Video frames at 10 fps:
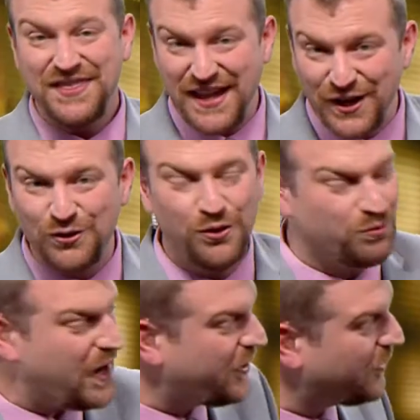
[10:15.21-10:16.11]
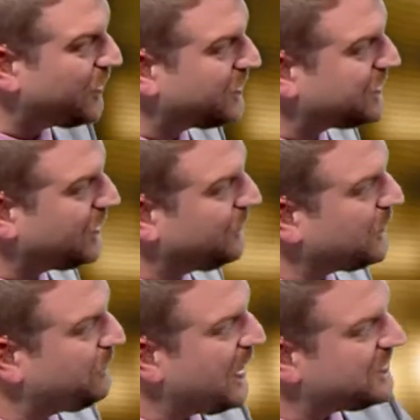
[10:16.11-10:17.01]
They include records of
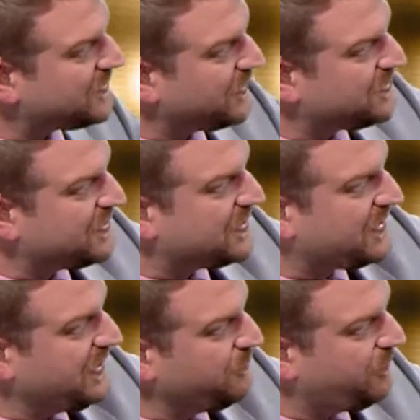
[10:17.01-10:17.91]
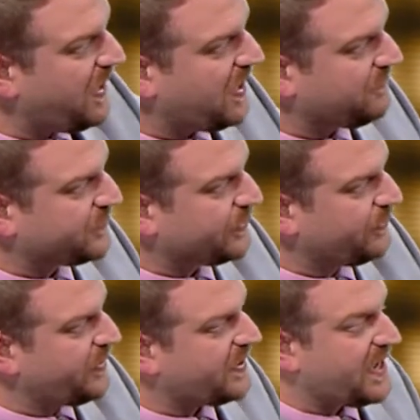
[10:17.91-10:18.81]
events such as heat waves,
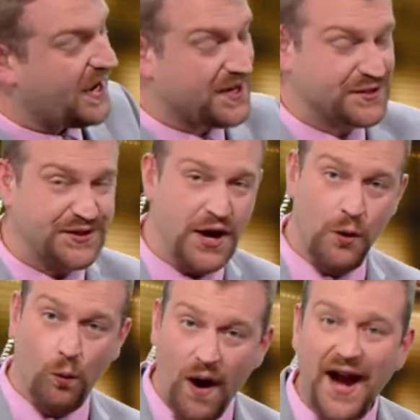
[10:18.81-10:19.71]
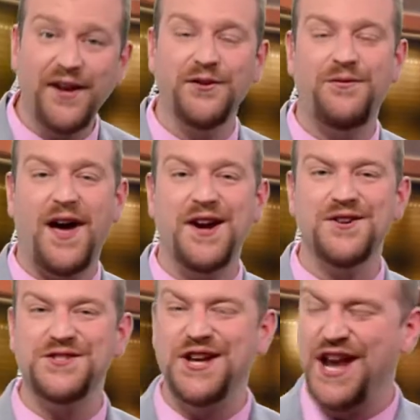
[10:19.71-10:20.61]
hurricanes,
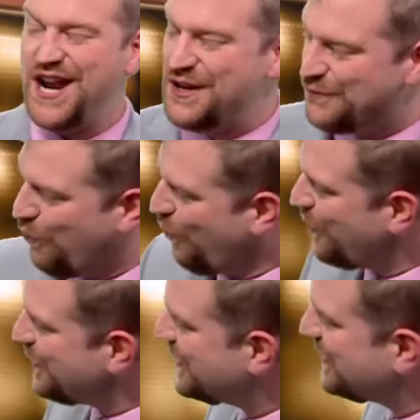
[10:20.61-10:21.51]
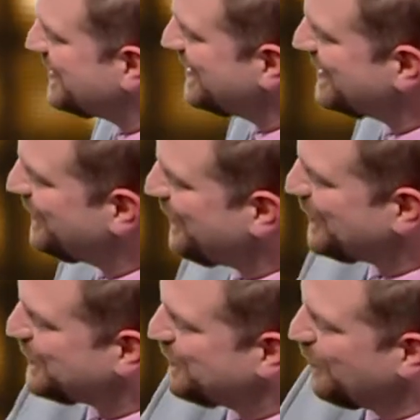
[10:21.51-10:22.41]
wildfires, and of course,
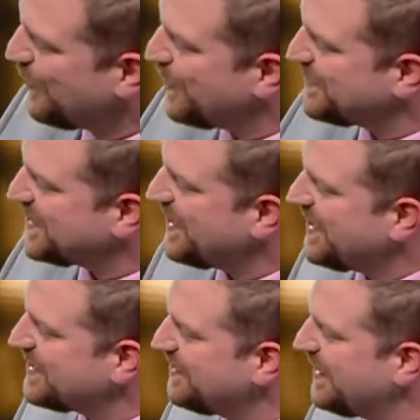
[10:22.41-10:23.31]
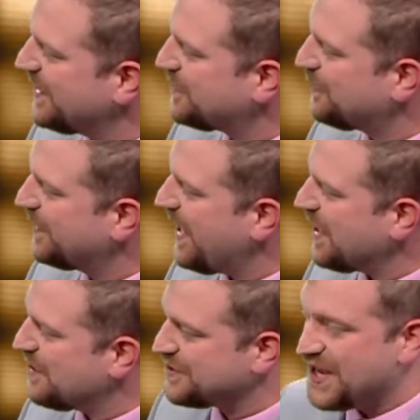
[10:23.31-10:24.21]
severe storms and isolated
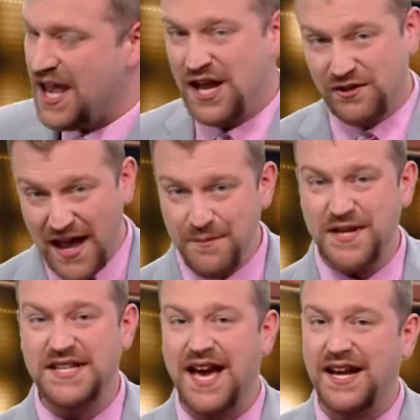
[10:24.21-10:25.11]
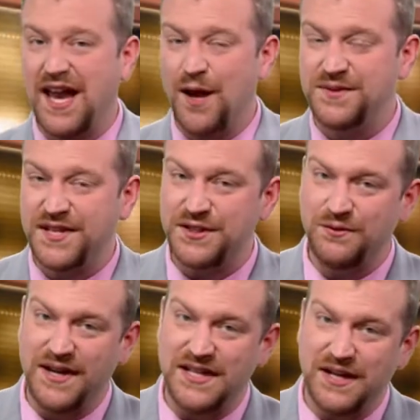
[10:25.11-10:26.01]
tornadoes. Climate data helps us
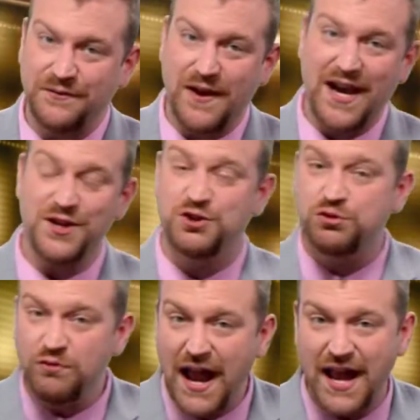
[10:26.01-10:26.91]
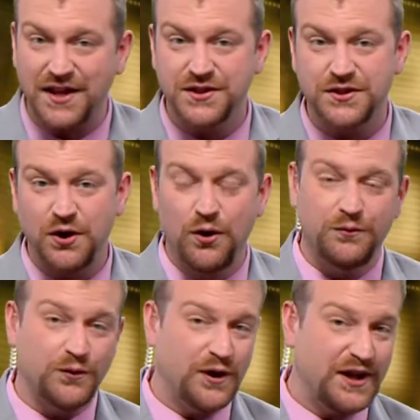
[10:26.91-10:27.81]
to identify trends
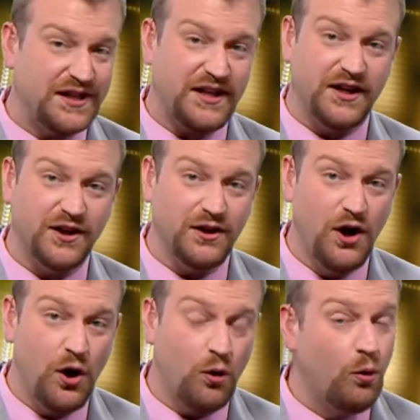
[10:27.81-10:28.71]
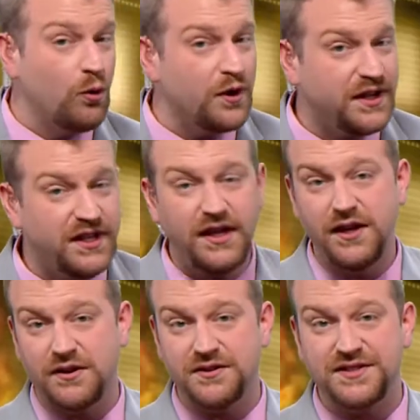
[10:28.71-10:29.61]
over a year or
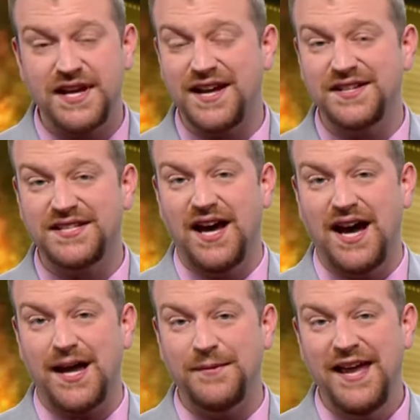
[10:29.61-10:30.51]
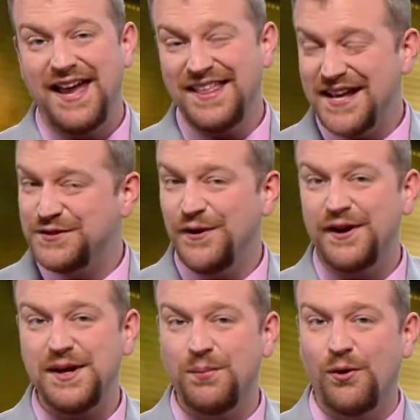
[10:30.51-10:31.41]
years at a time, and that's
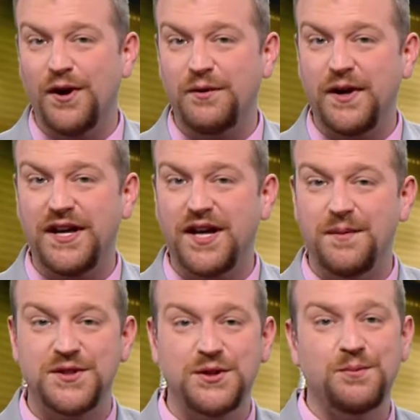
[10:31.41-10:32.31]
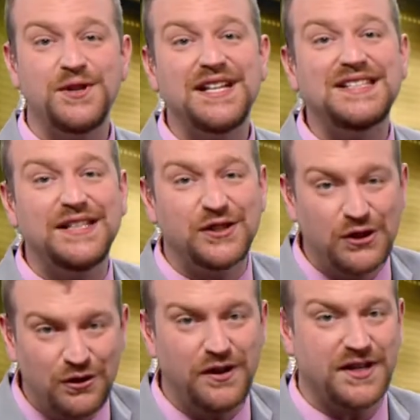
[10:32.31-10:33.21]
very important when it comes to predicting
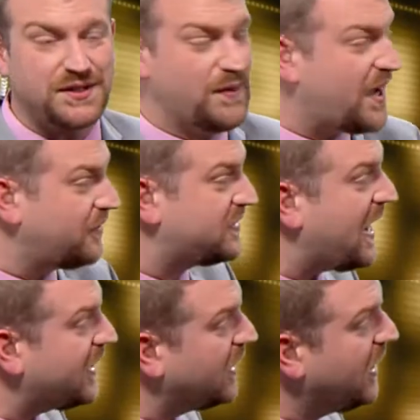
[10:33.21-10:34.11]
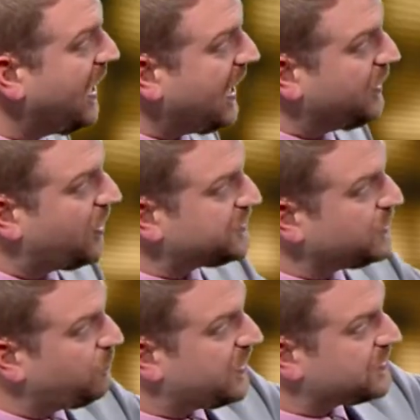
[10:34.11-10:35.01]
current model data and
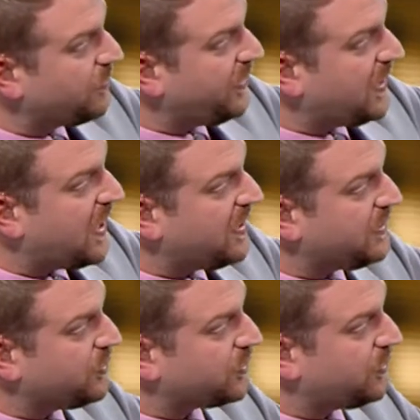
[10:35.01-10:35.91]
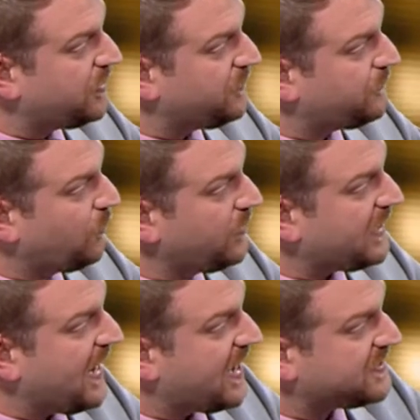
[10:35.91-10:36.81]
also what is going on in your current
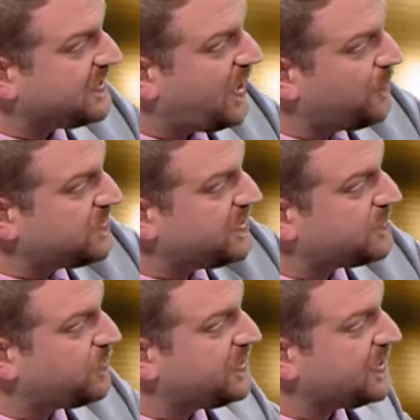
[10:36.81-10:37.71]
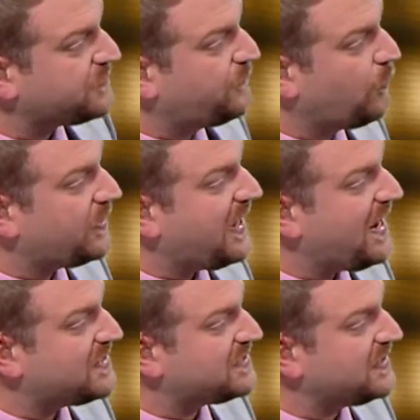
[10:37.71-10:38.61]
forecast. It helps us predict
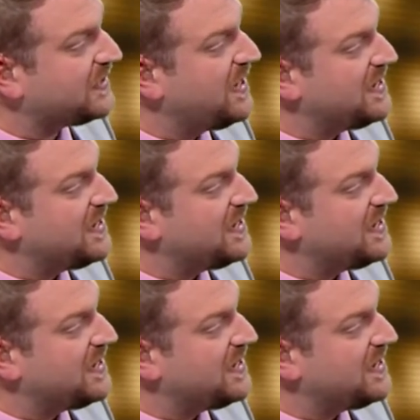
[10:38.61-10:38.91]
forecasting